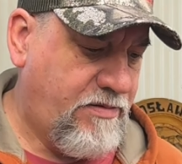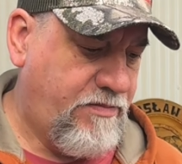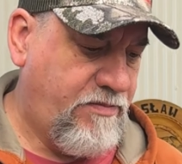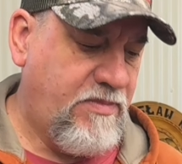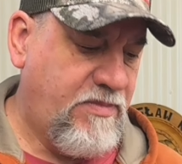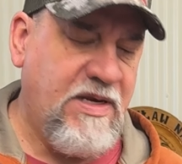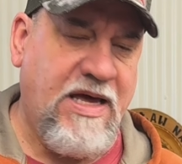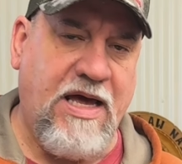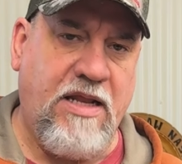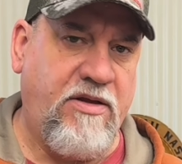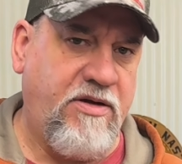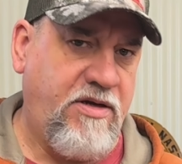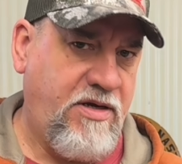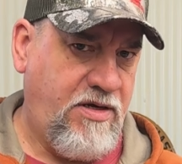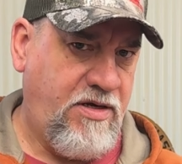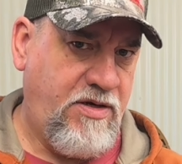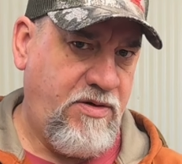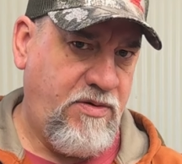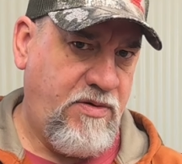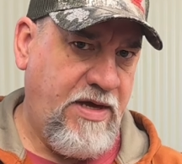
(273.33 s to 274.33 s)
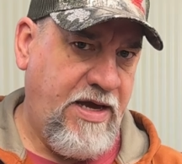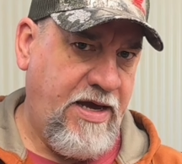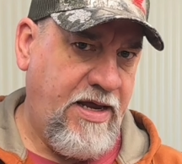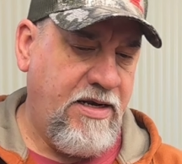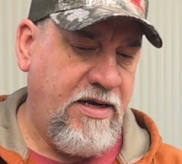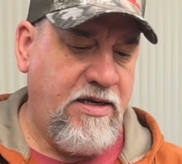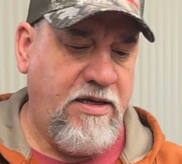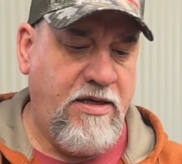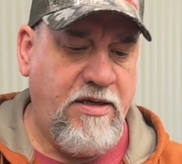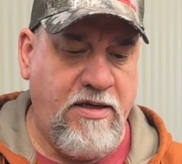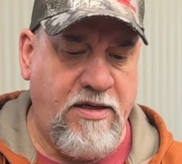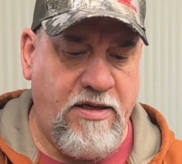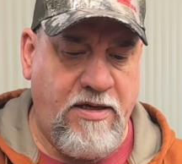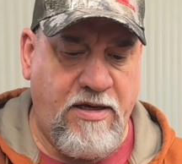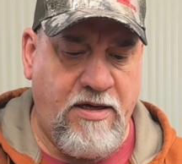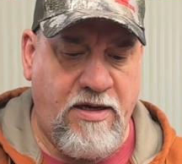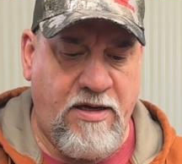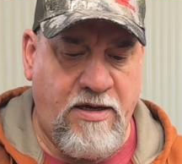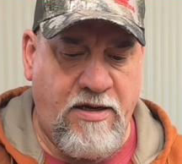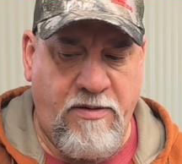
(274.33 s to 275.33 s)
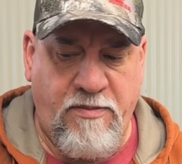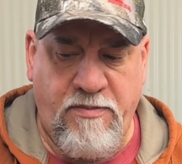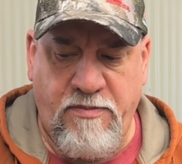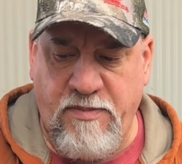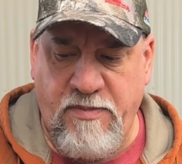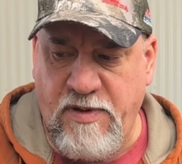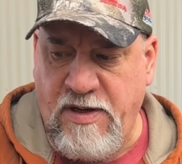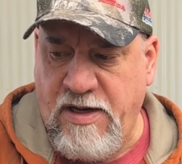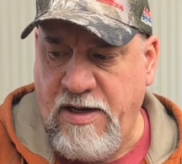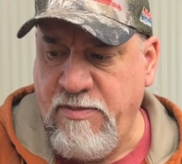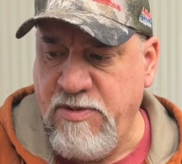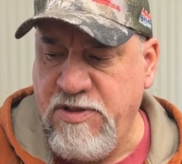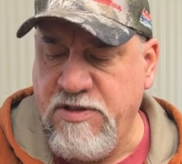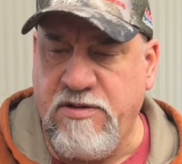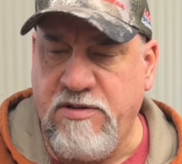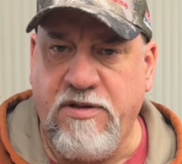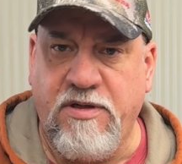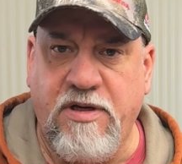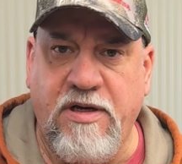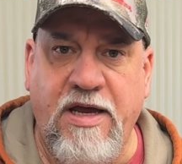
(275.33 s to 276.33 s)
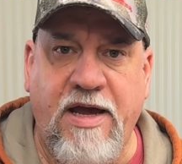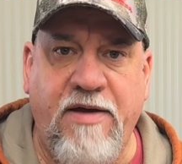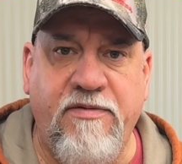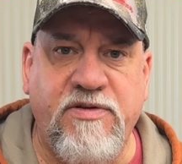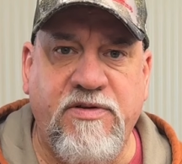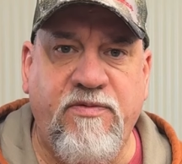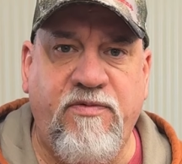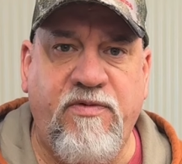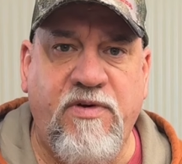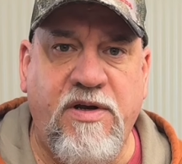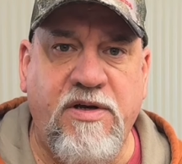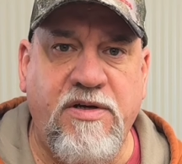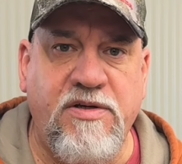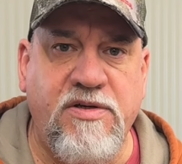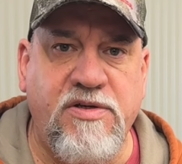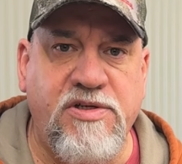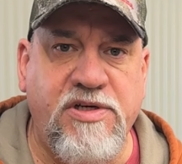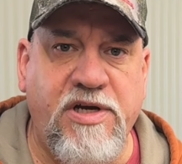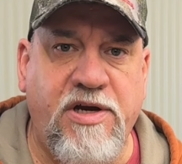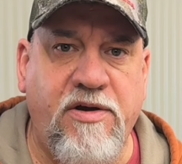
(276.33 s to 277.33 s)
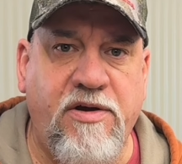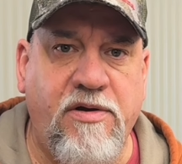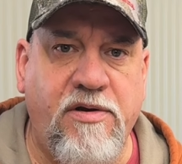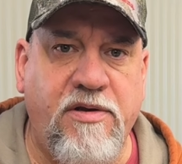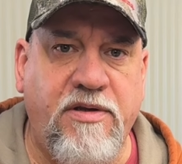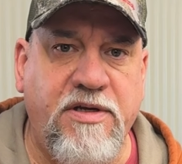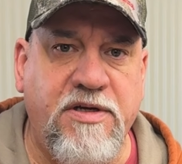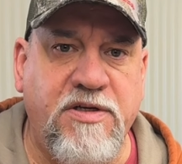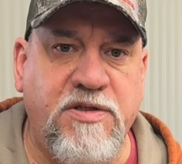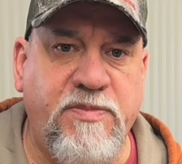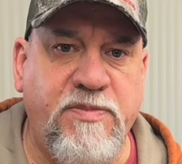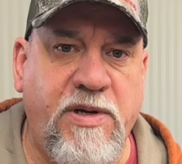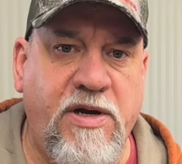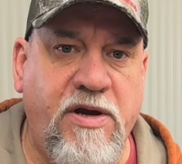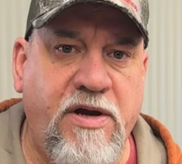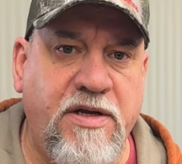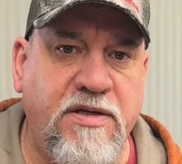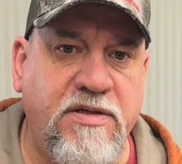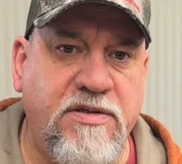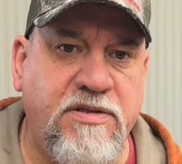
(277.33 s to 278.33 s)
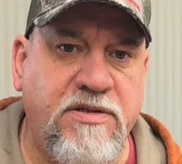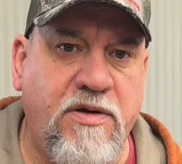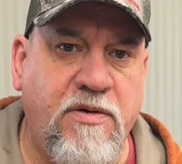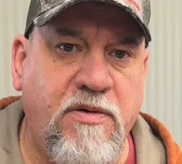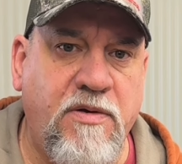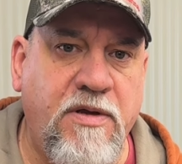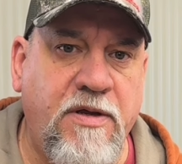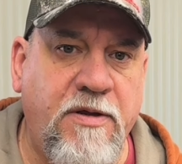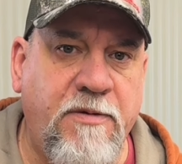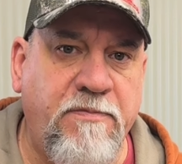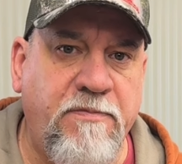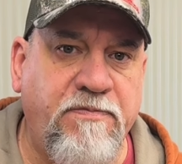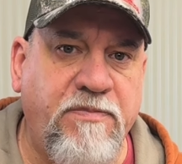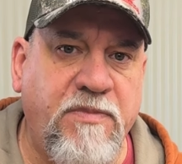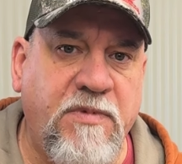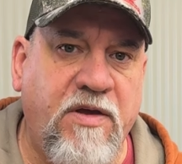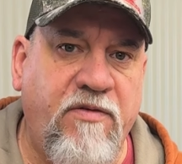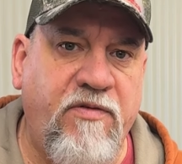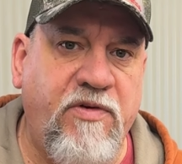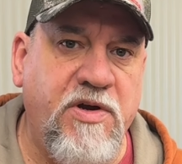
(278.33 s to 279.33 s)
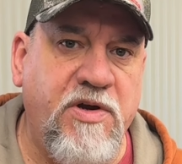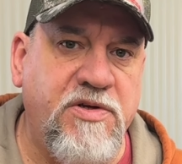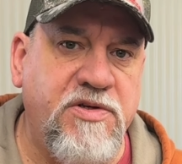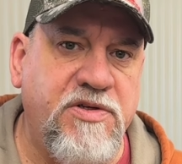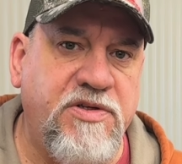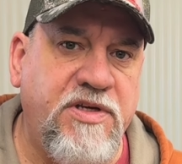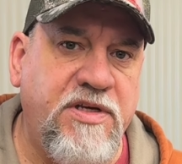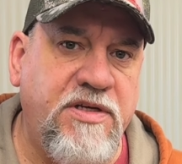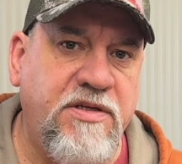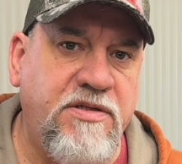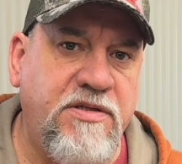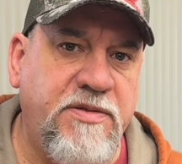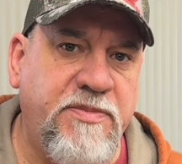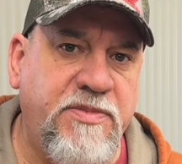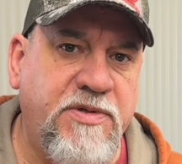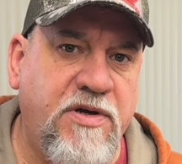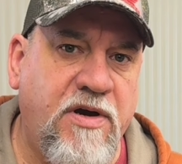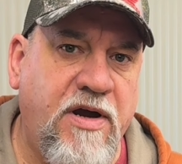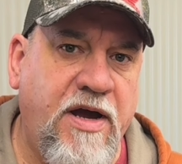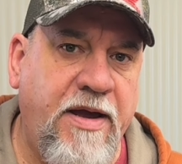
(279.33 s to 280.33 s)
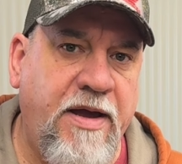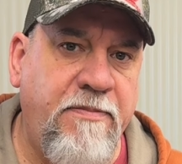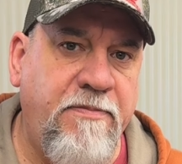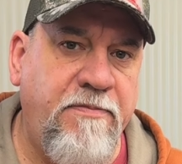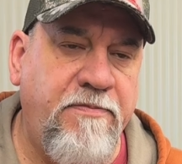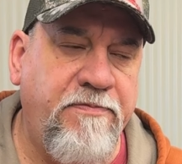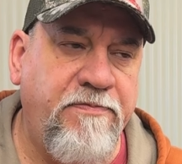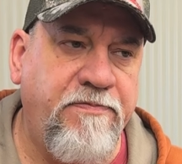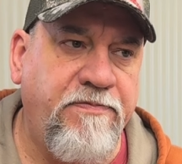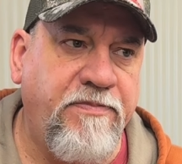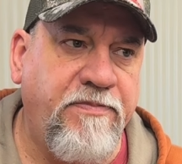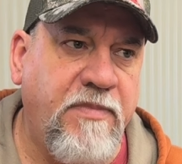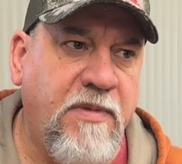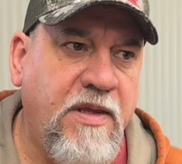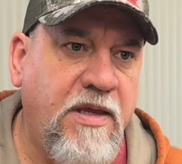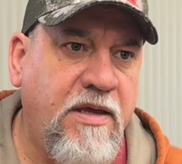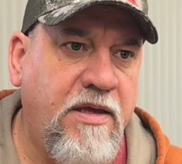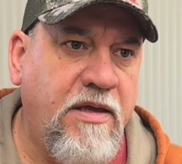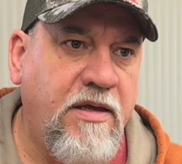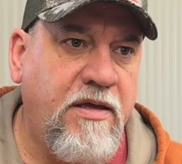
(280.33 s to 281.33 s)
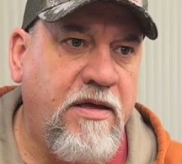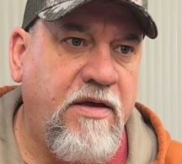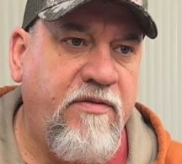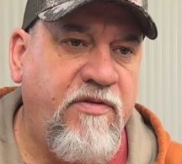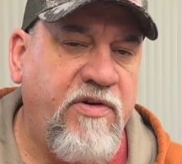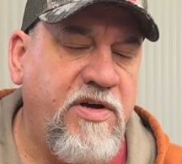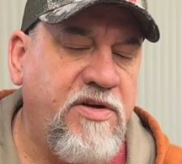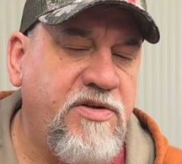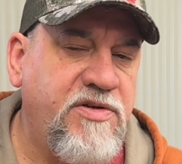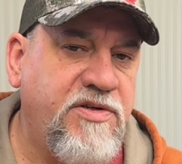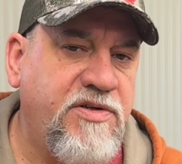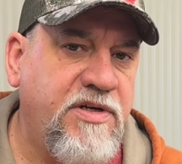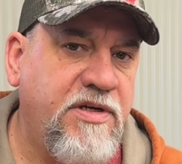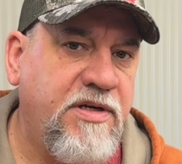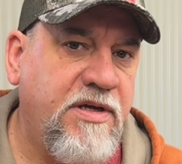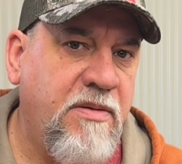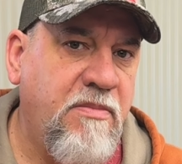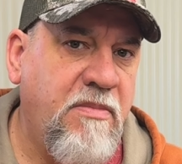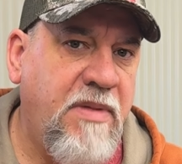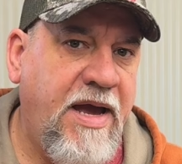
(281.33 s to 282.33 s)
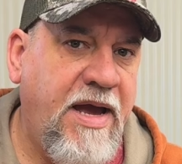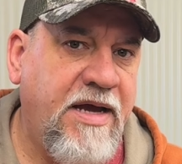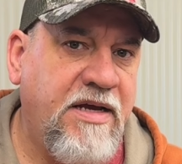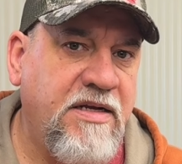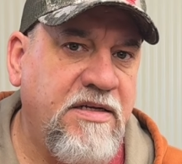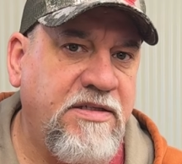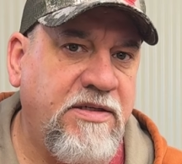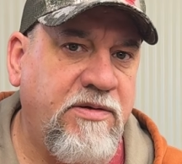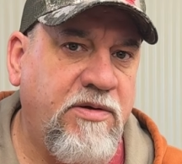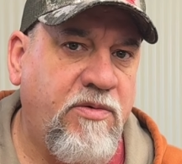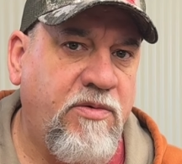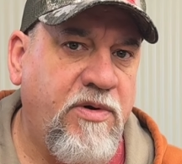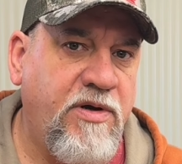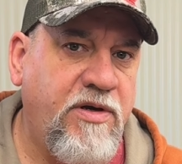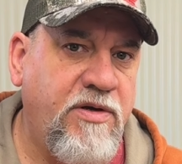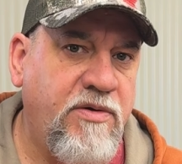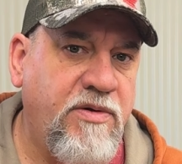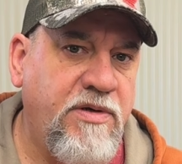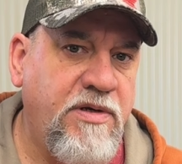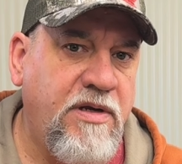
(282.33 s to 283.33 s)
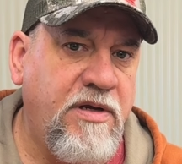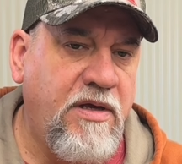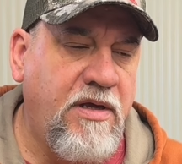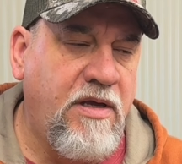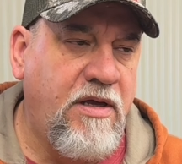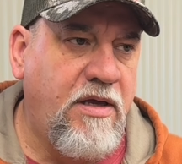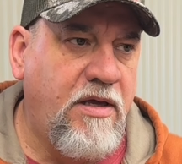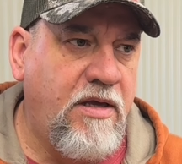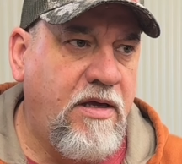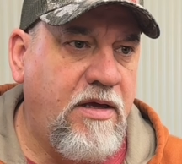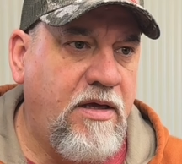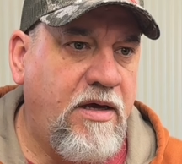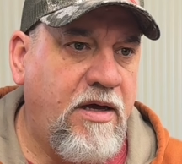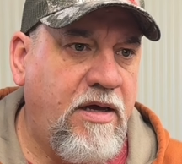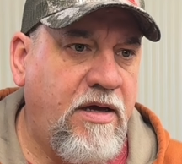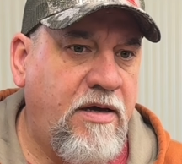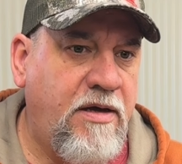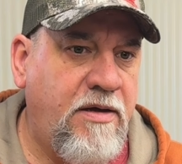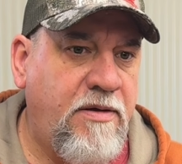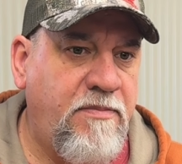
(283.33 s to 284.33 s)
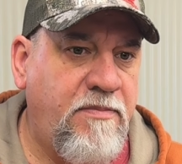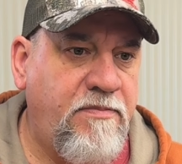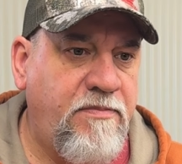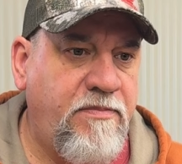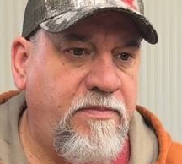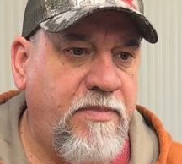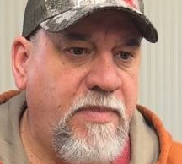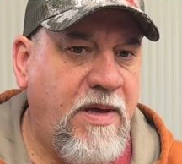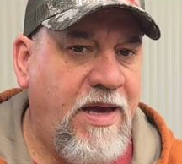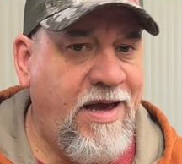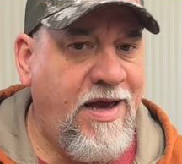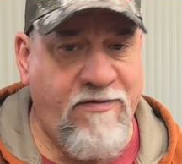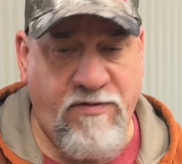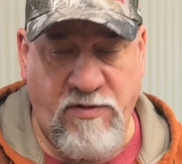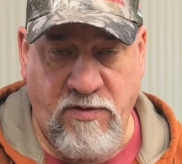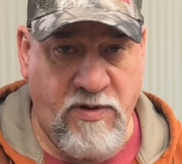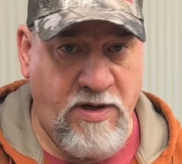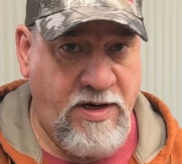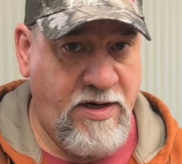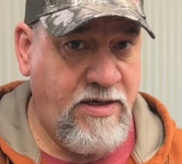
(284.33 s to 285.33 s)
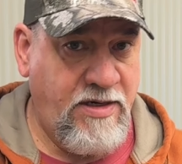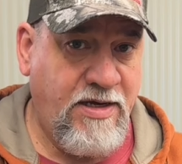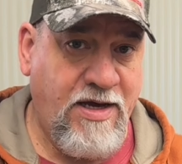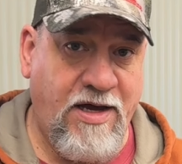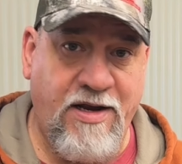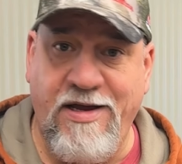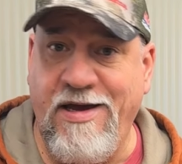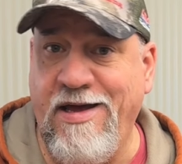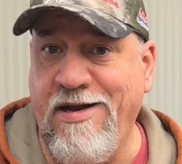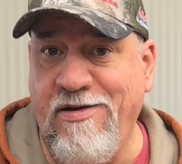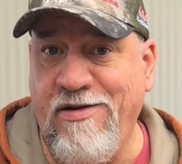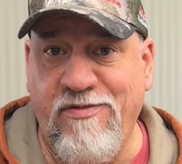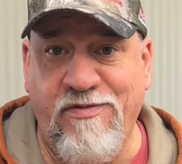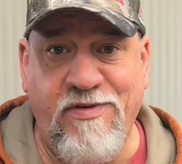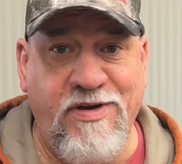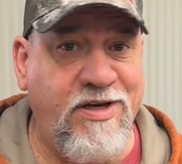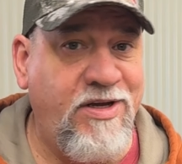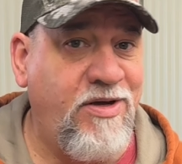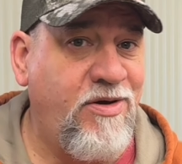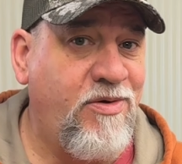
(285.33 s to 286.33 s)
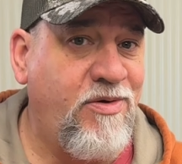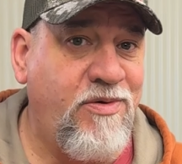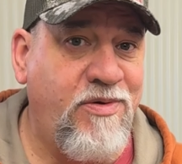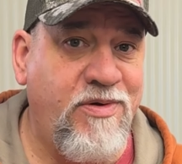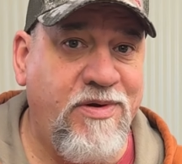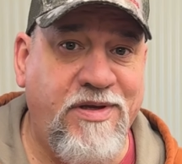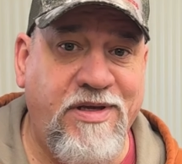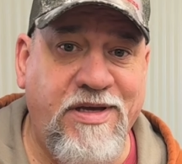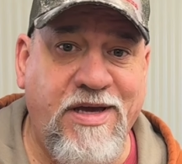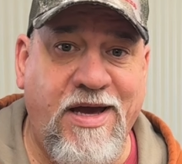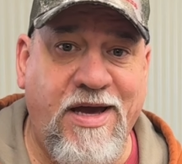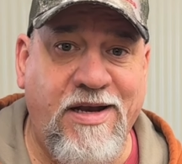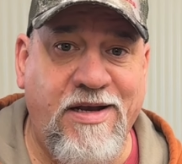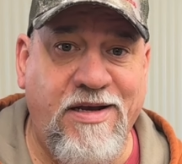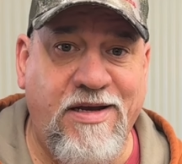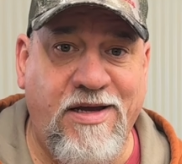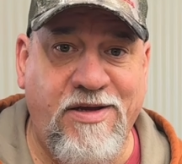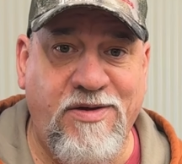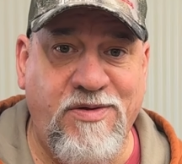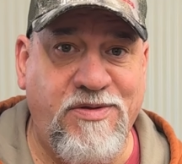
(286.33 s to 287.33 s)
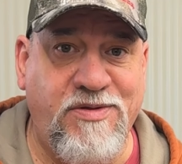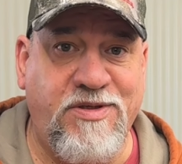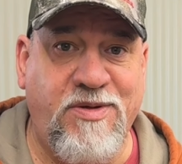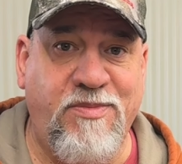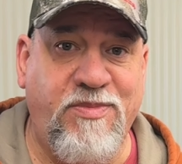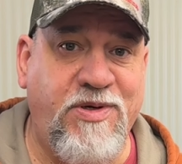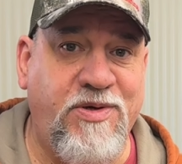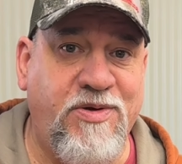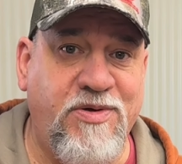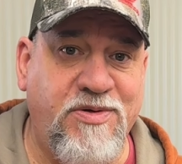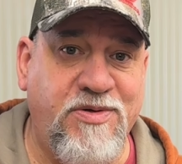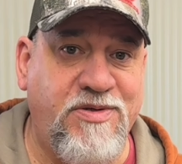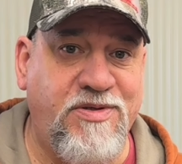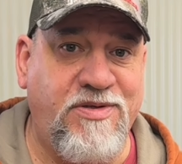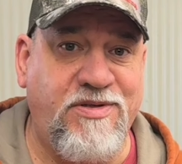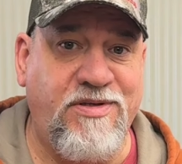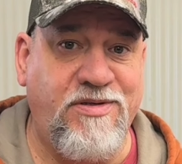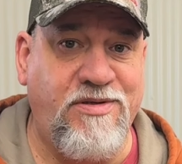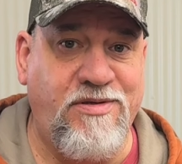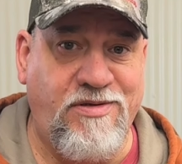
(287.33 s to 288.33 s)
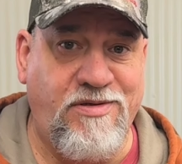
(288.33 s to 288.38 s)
I'm not looking to do that. I'm just looking to have some fun and share the experience. So if you're interested, subscribe. If you're interested, come back and see what we're doing. I have no idea how to edit a video yet. I use computers to